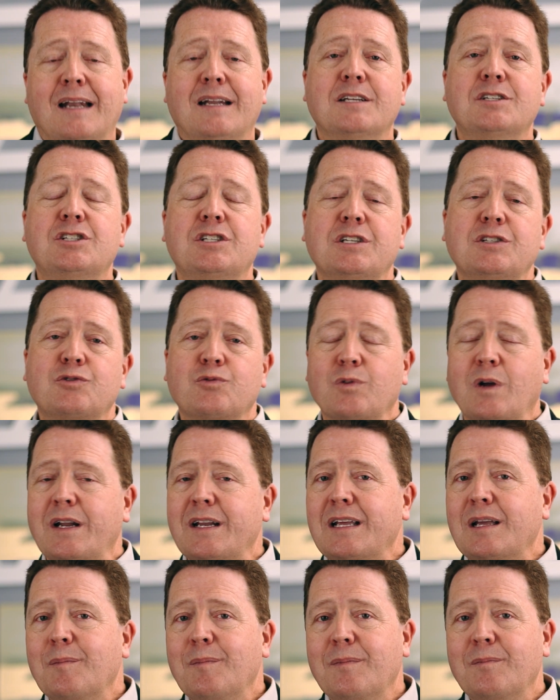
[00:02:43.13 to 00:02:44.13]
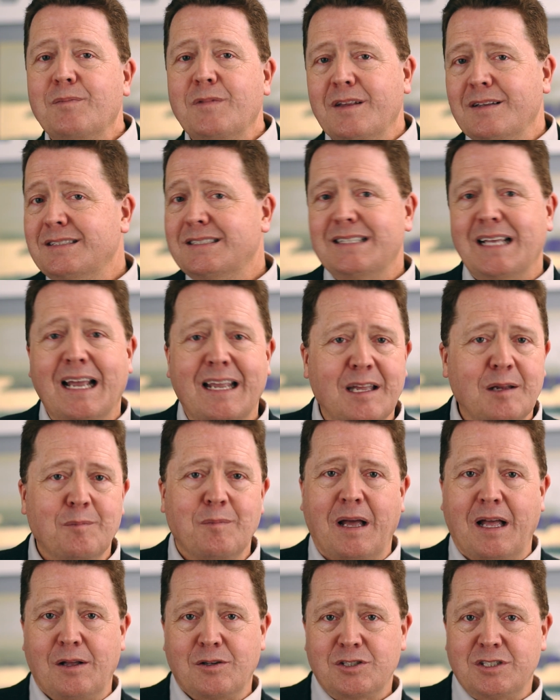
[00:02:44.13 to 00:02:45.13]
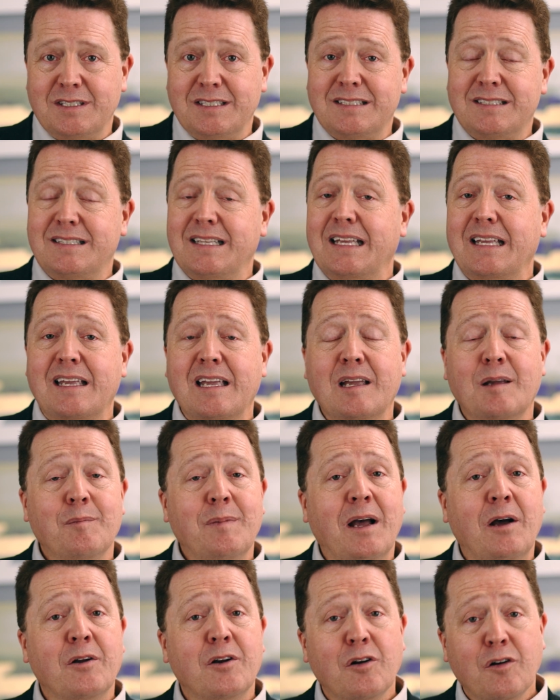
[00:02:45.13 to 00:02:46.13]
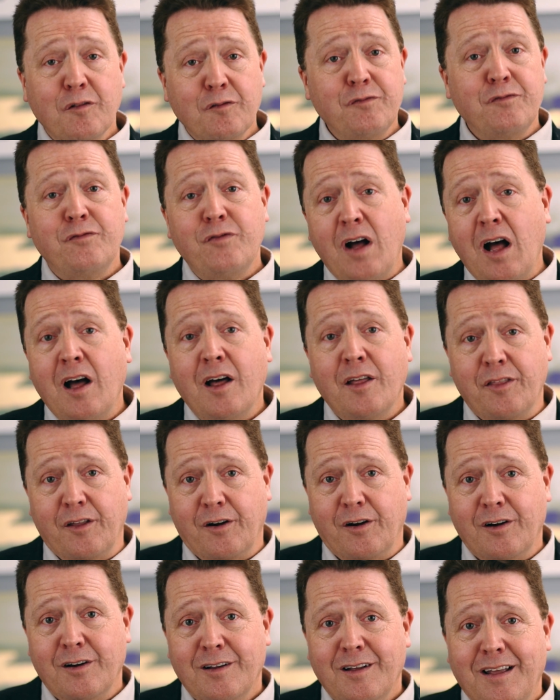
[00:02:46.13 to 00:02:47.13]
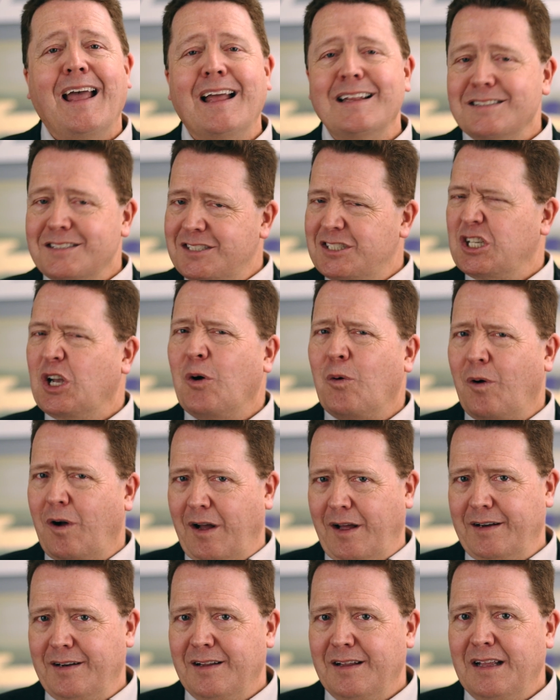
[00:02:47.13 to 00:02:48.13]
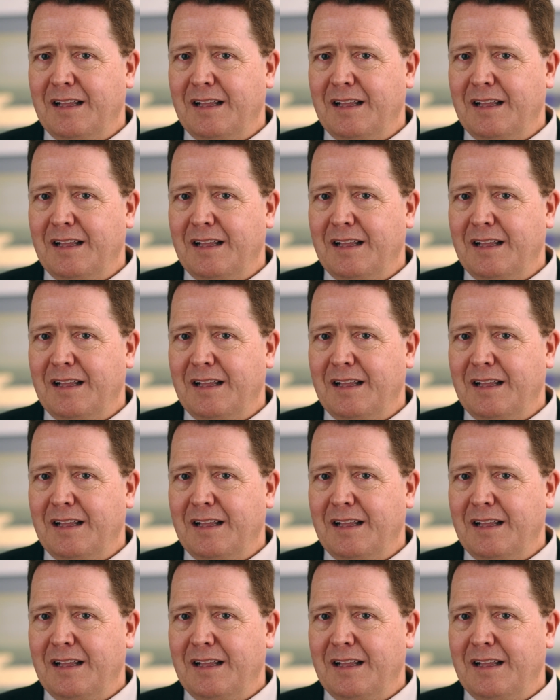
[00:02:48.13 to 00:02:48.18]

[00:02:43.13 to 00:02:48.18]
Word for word: And as she's running the second mile, she's thinking about her father and so on.